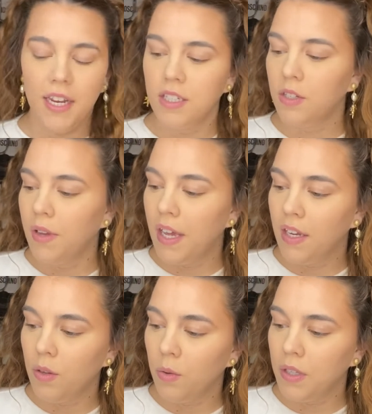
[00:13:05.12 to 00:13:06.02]
to it, and
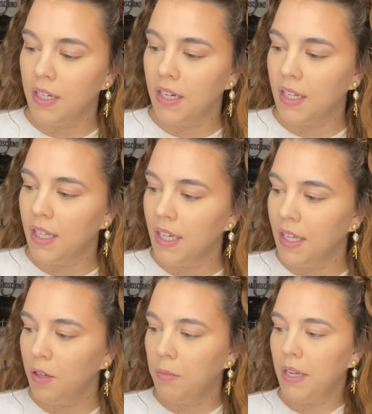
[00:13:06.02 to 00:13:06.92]
you only need a
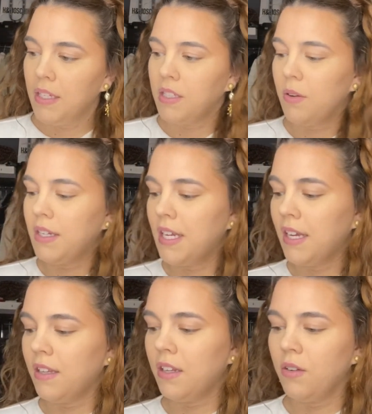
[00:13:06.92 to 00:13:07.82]
little bit. So I take a
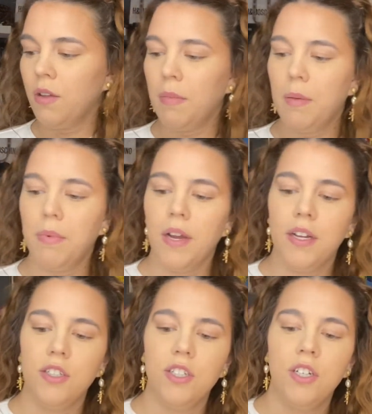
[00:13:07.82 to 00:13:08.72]
little on my
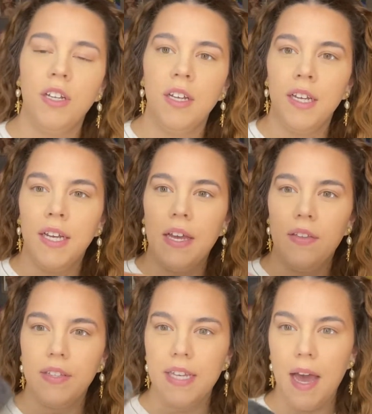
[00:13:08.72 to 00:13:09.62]
brush and
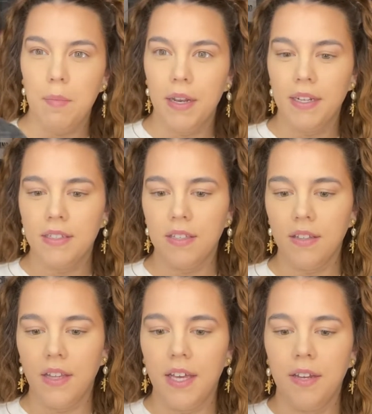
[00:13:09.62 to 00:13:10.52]
then tap it into the
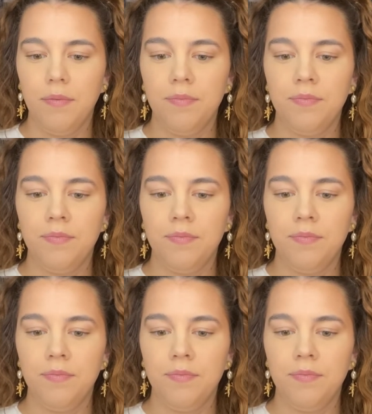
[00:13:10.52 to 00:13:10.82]
lid.